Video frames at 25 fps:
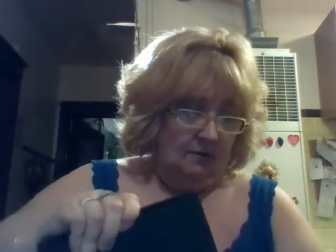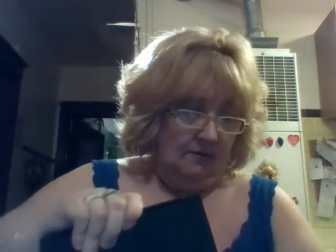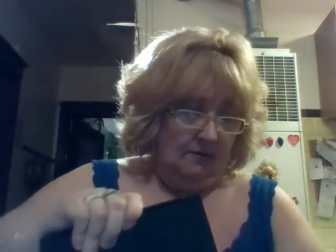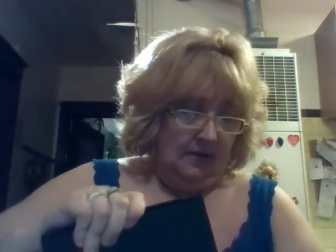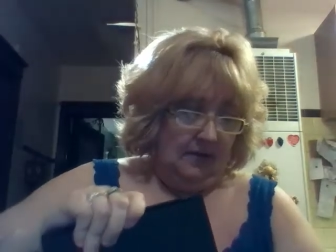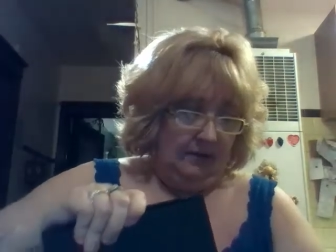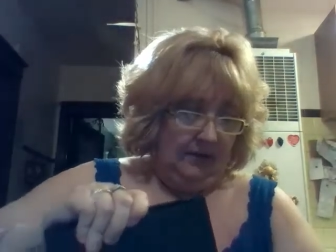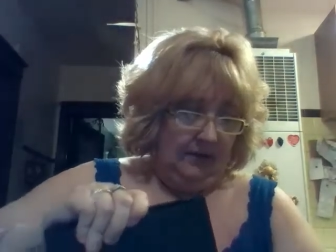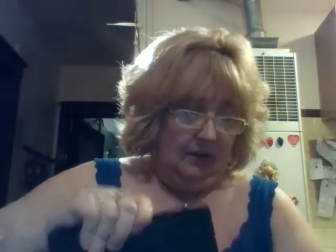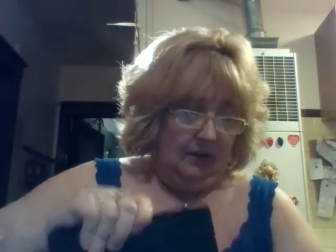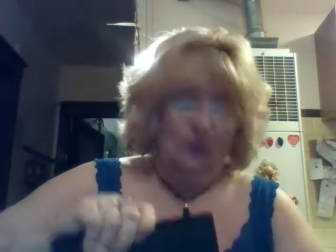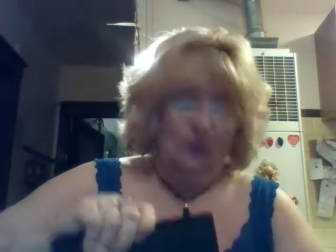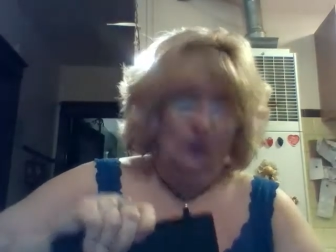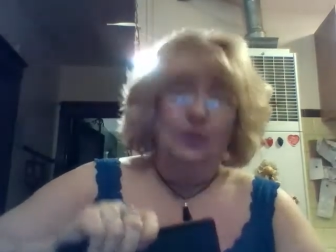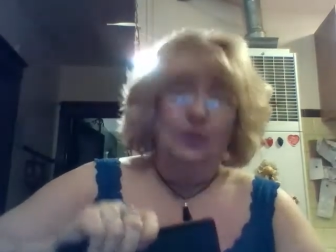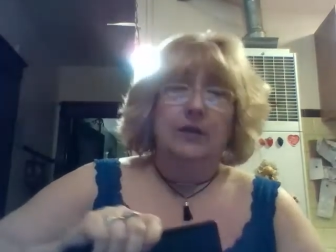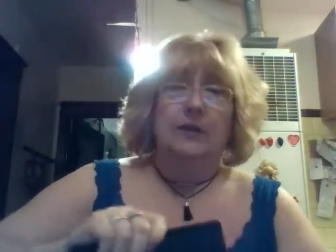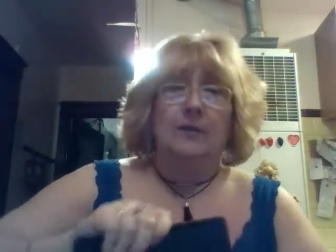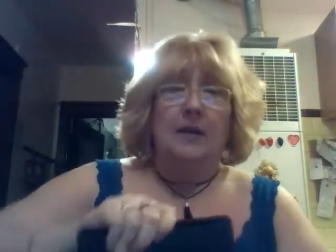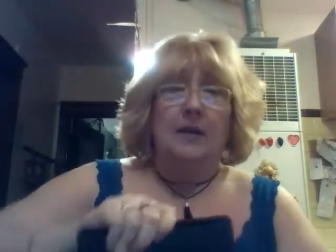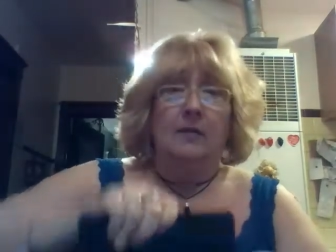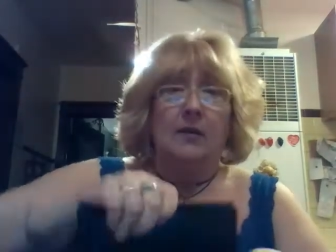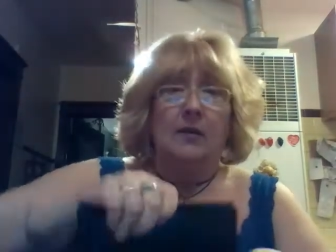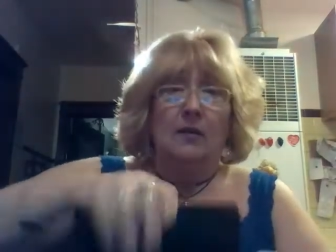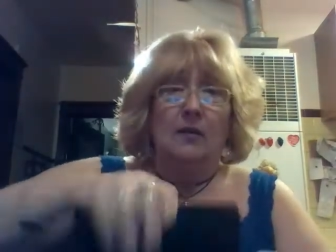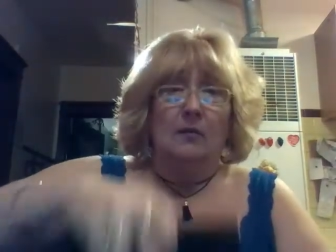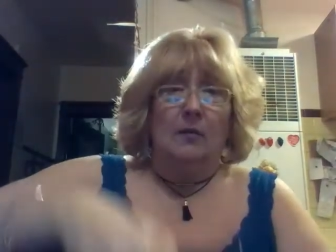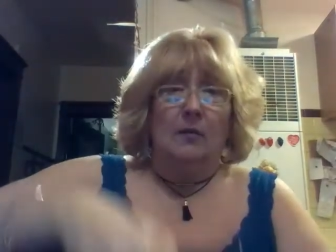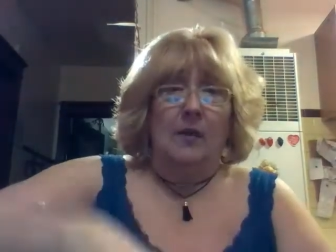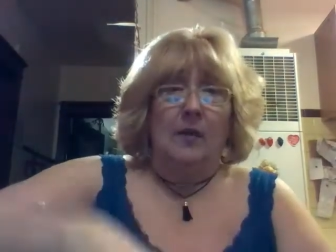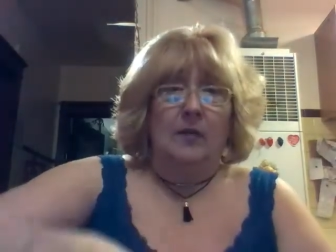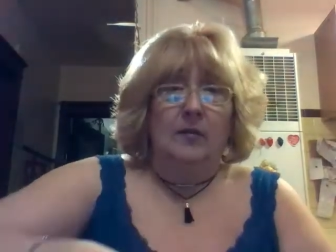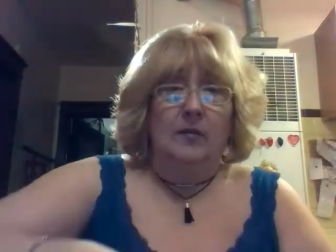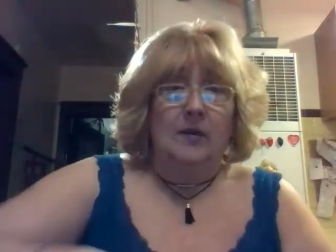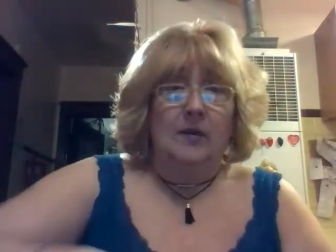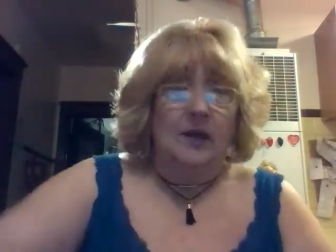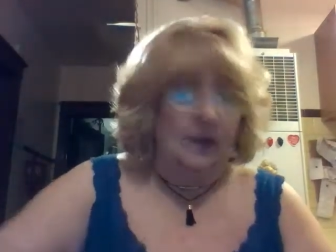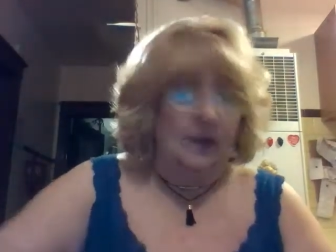Maybe, Louise, maybe you'll
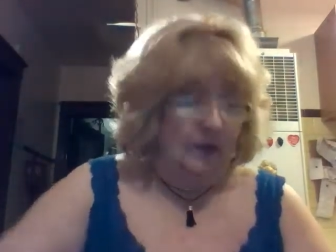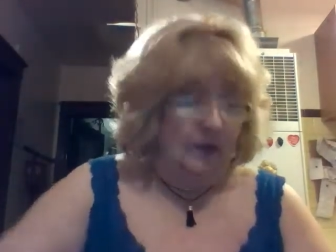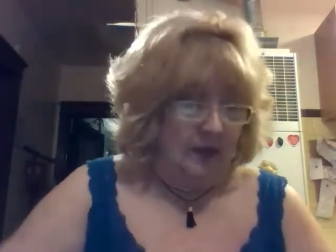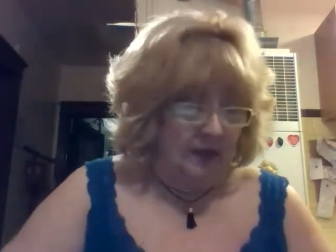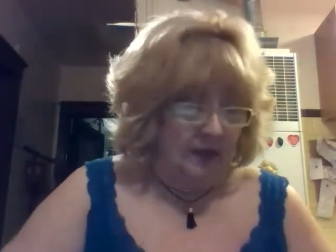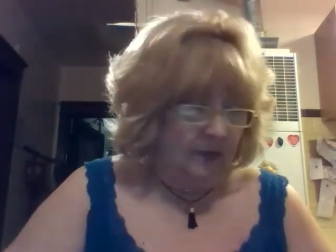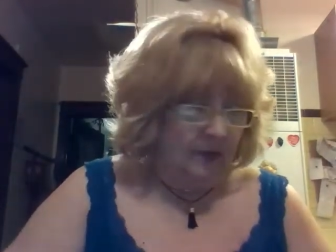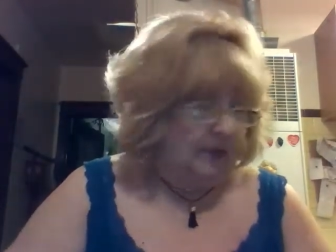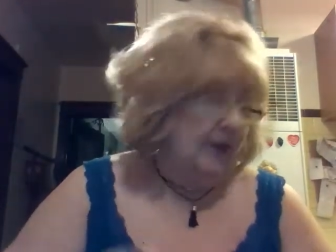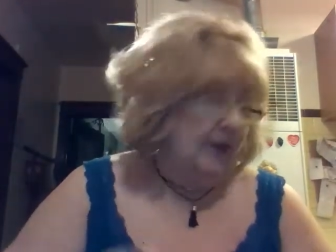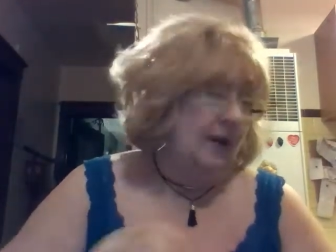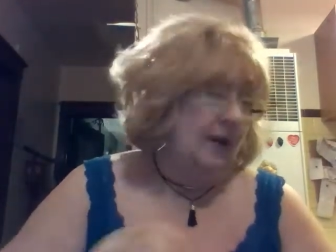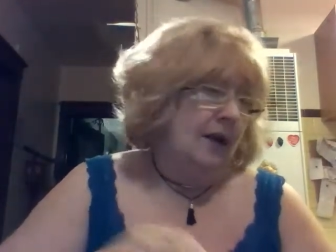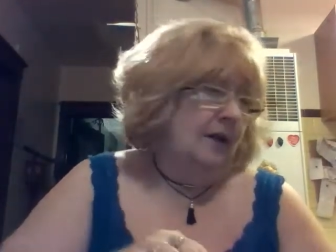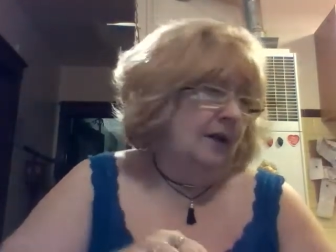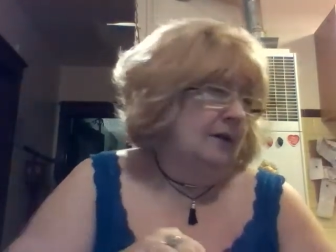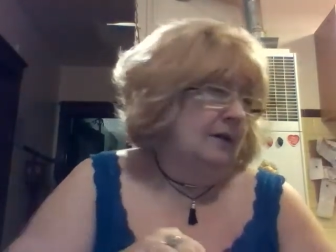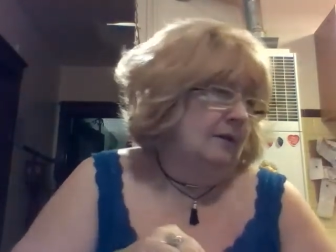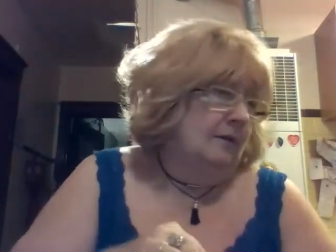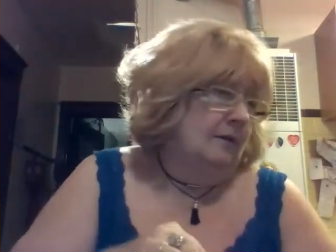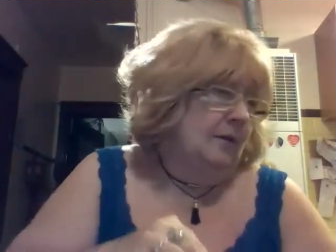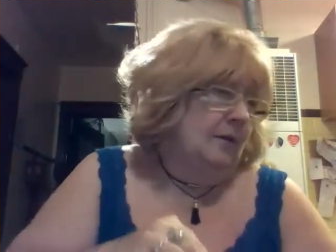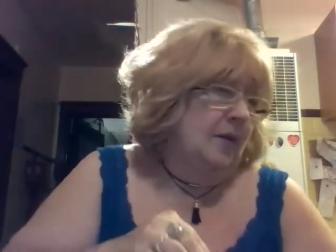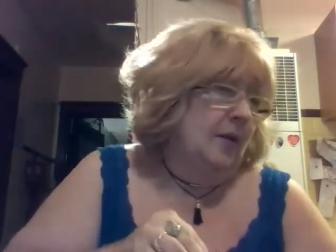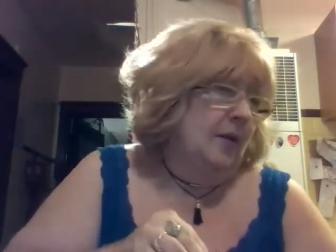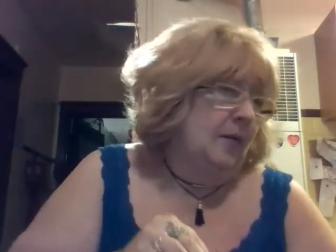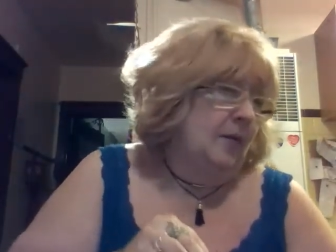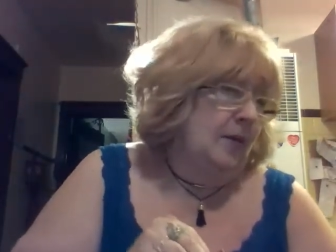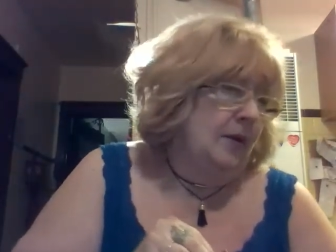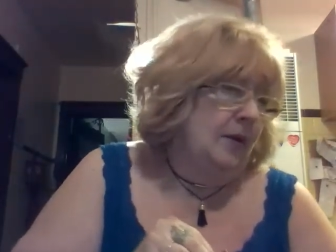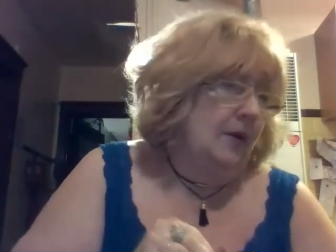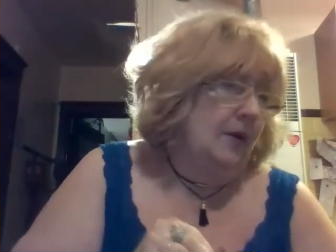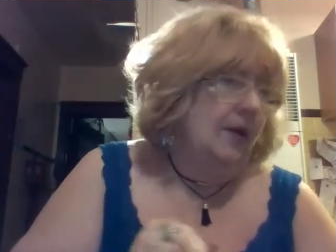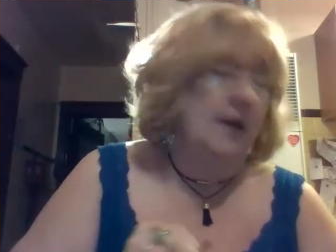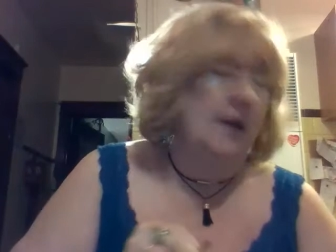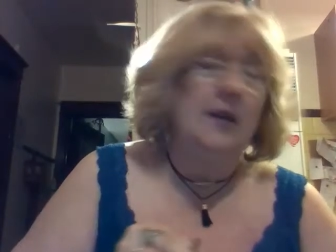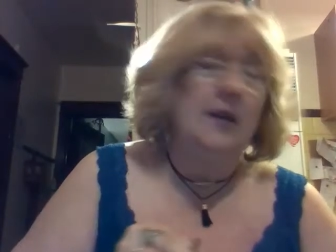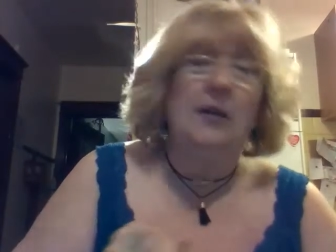remember the name of this pal. I don't remember it.
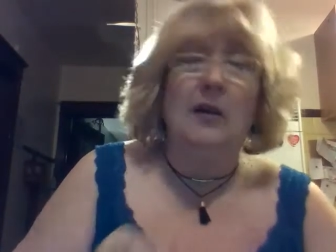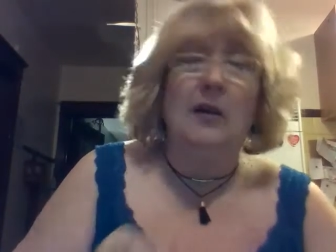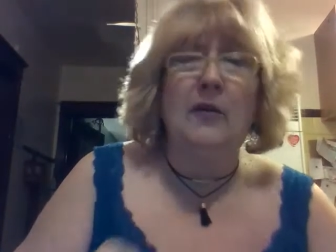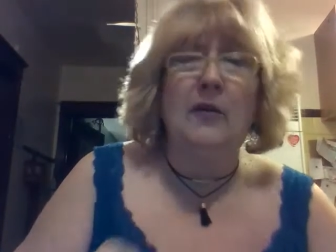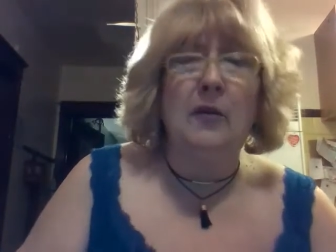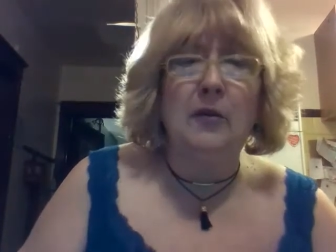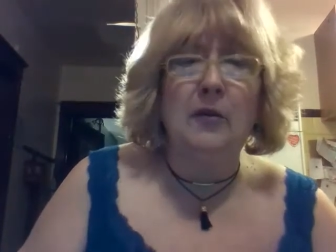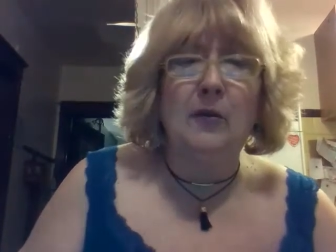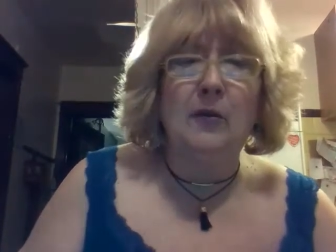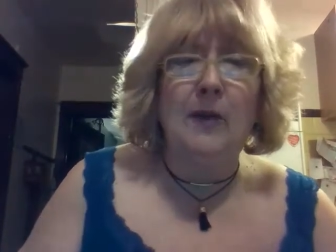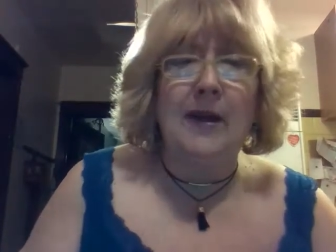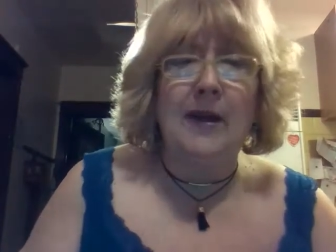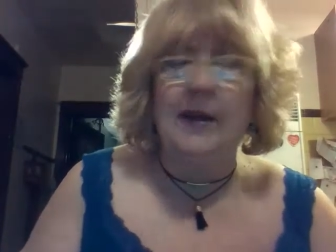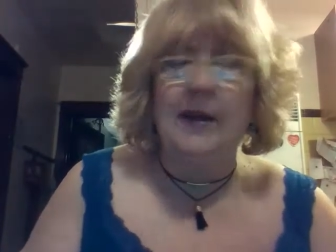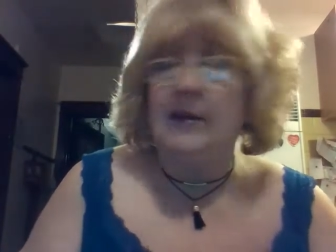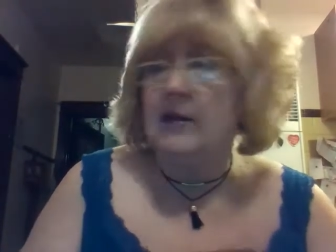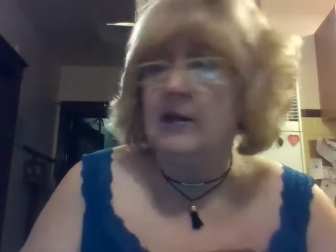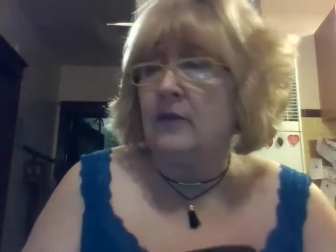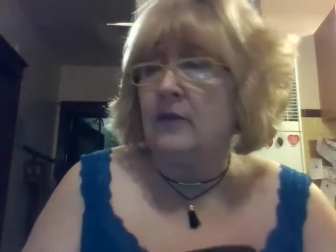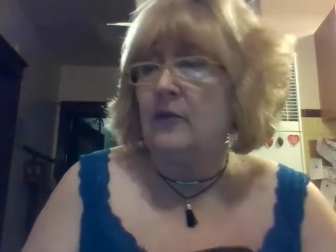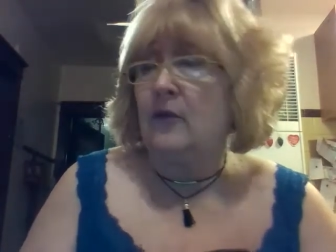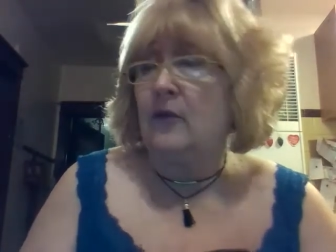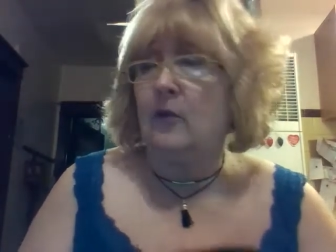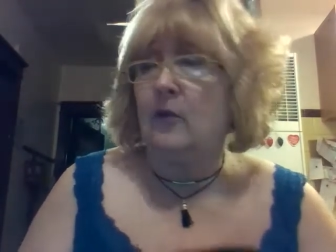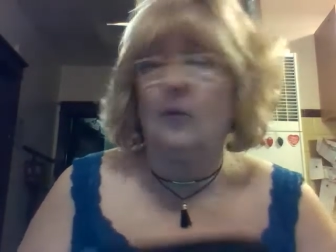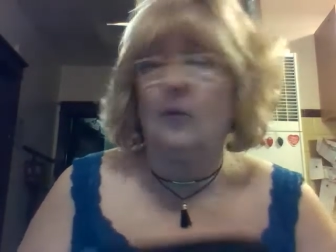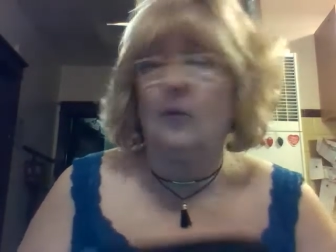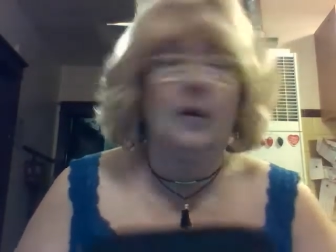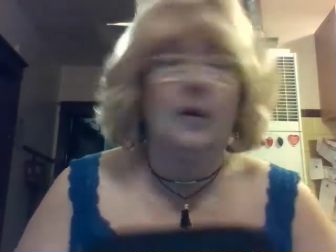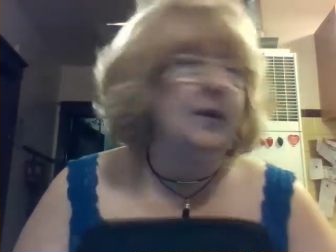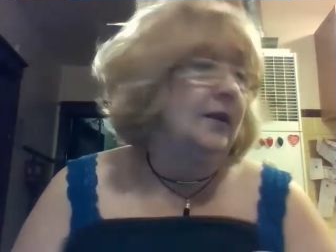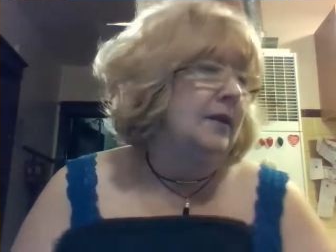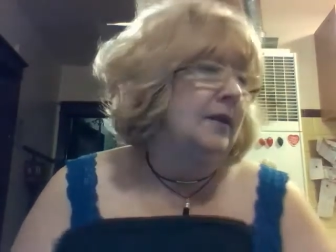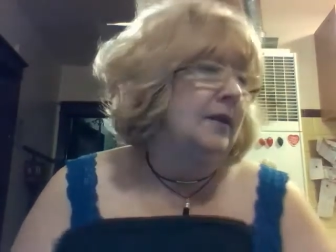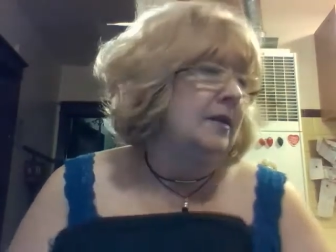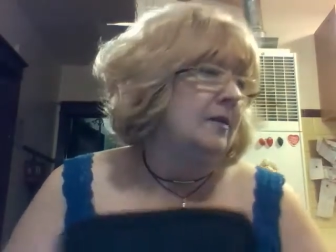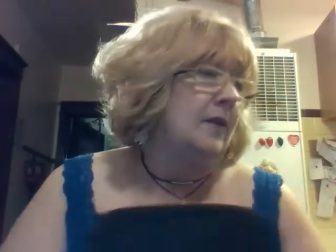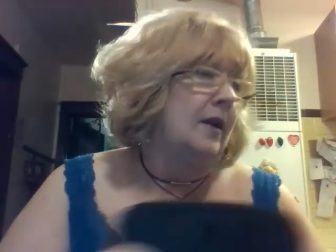Yeah, although you got a different one.
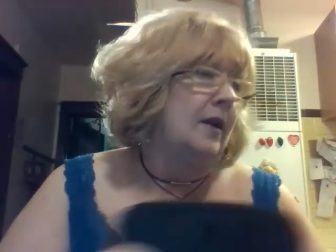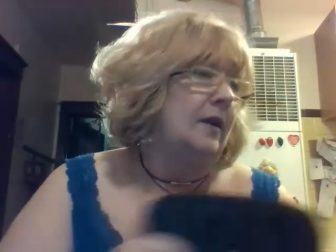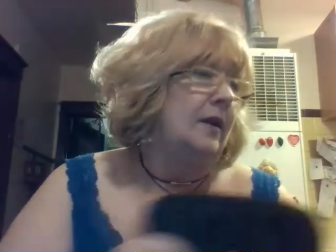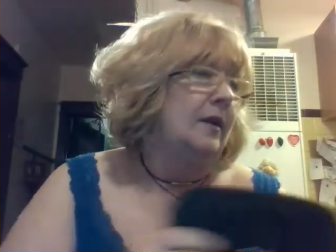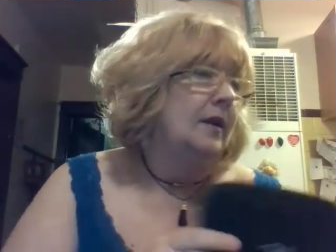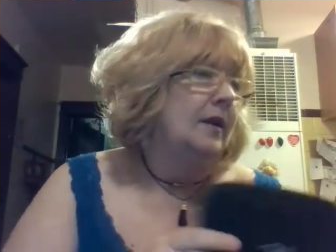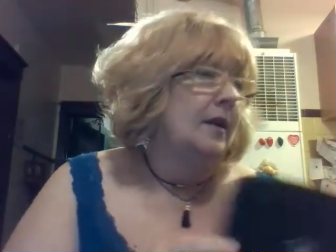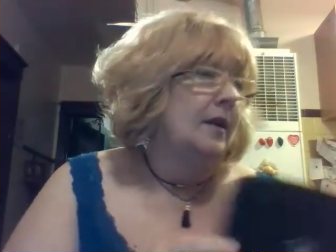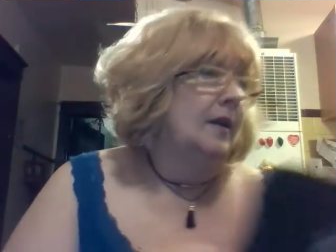That's right.